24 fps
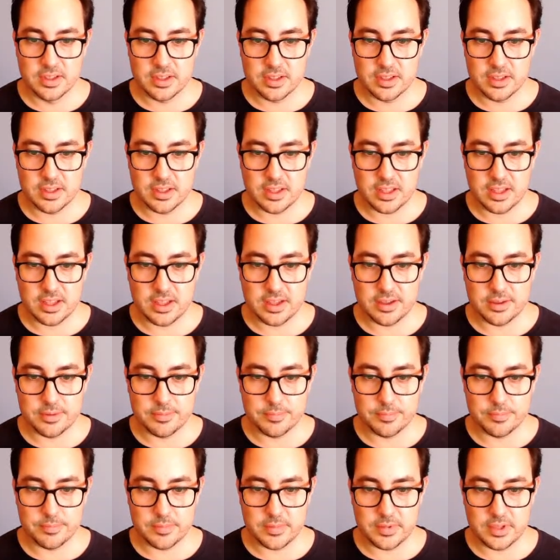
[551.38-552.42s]

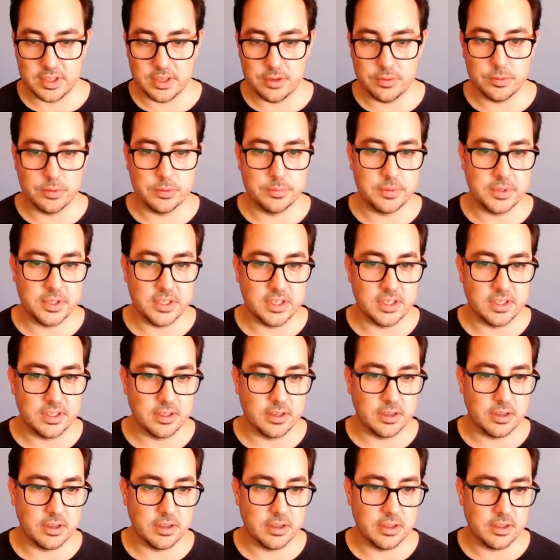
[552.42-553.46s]
it will be
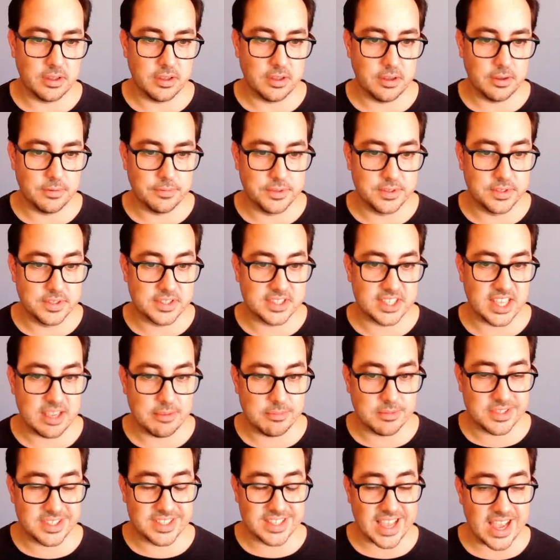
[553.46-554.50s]
of the same
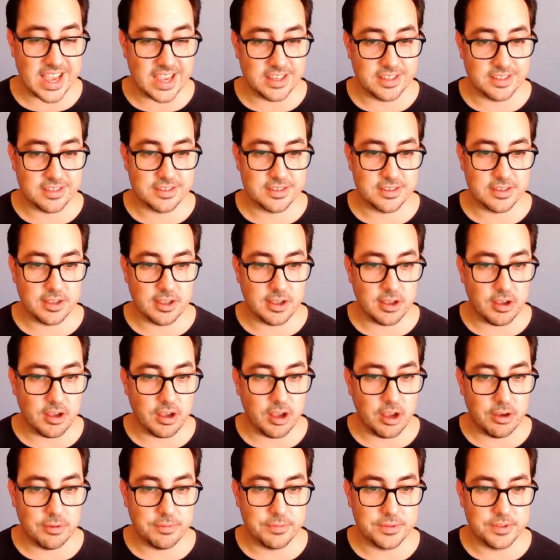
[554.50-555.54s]
size
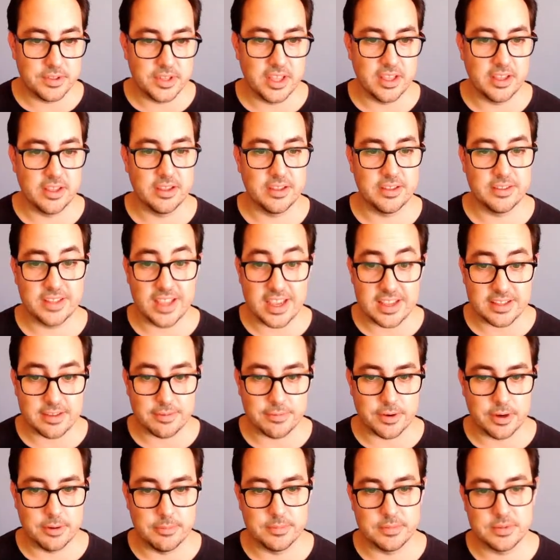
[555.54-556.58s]
of the data
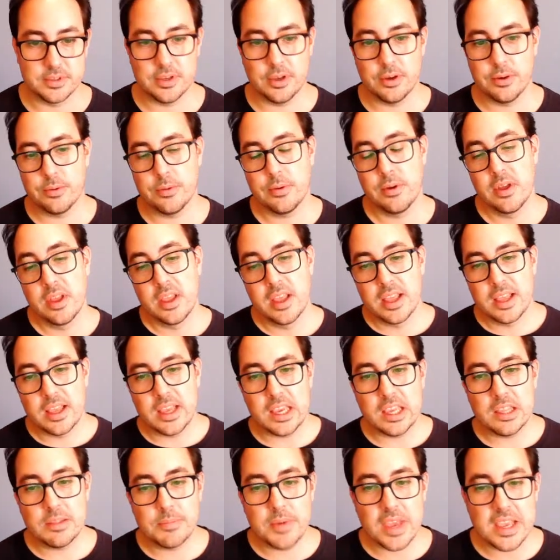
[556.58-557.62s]
frame. So
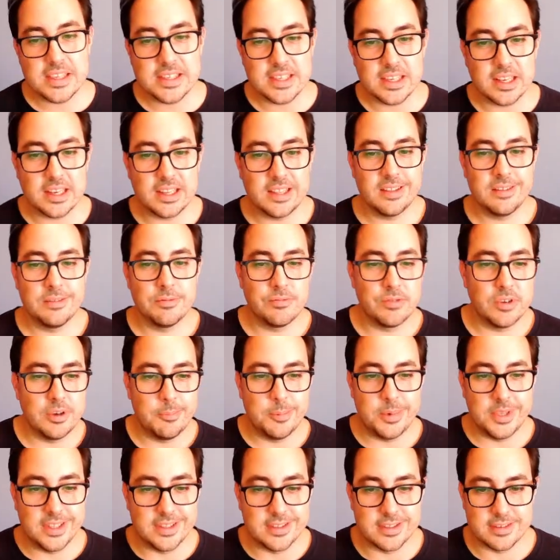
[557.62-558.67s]
it basically
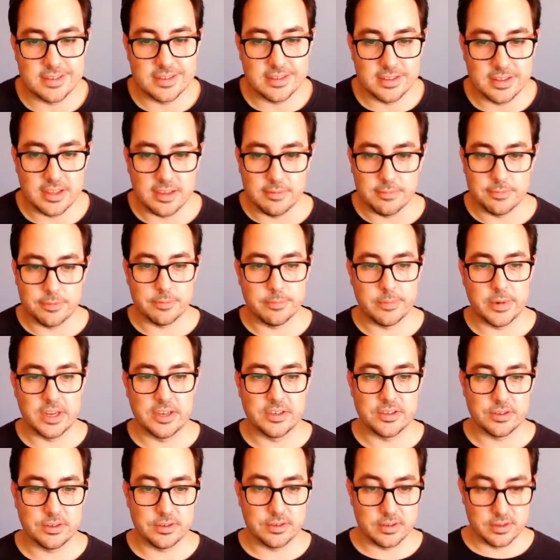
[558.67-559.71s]
repeats the
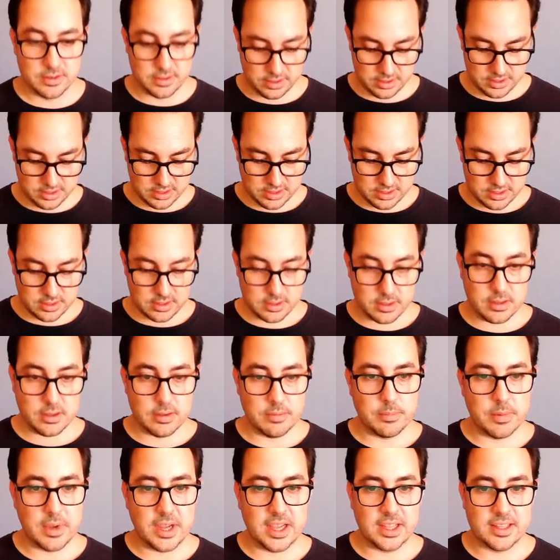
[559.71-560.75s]
information.
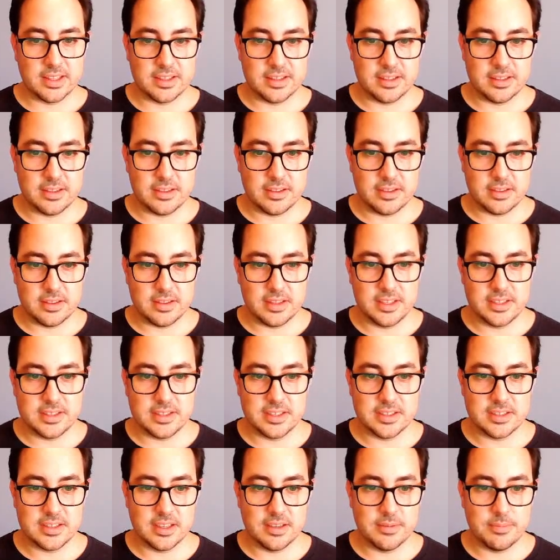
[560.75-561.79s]
But it
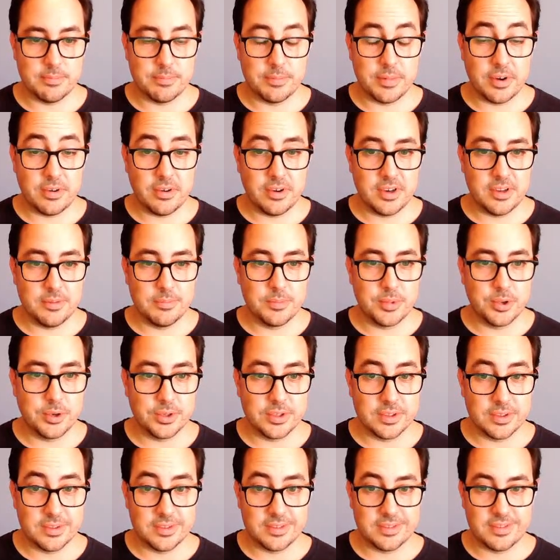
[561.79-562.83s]
is a very
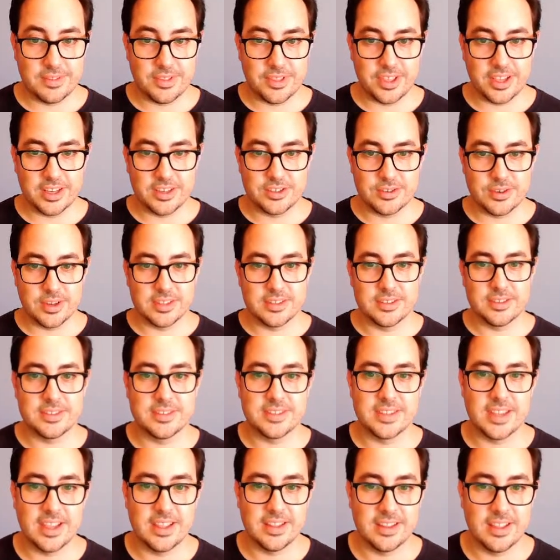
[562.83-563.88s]
important thing to
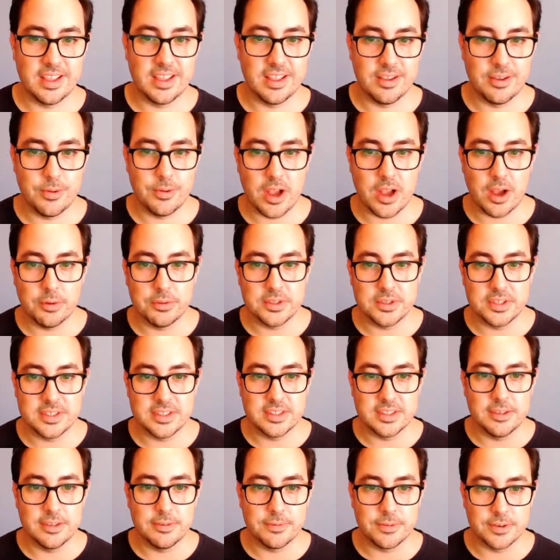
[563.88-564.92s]
understand how this
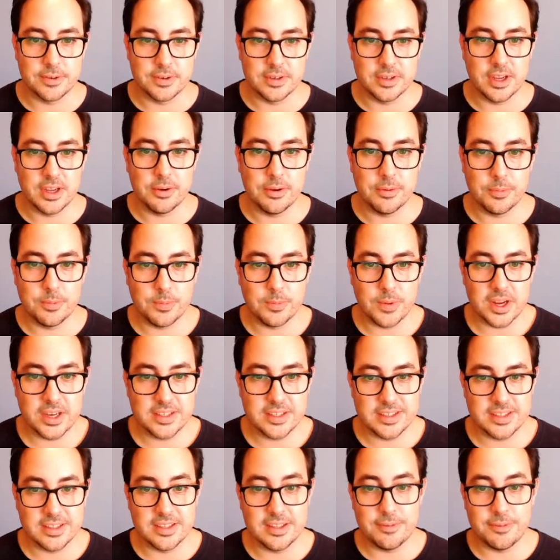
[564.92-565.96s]
what is
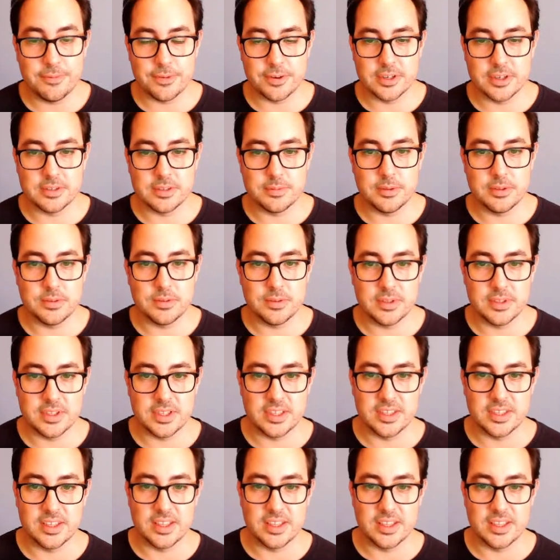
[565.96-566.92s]
the difference between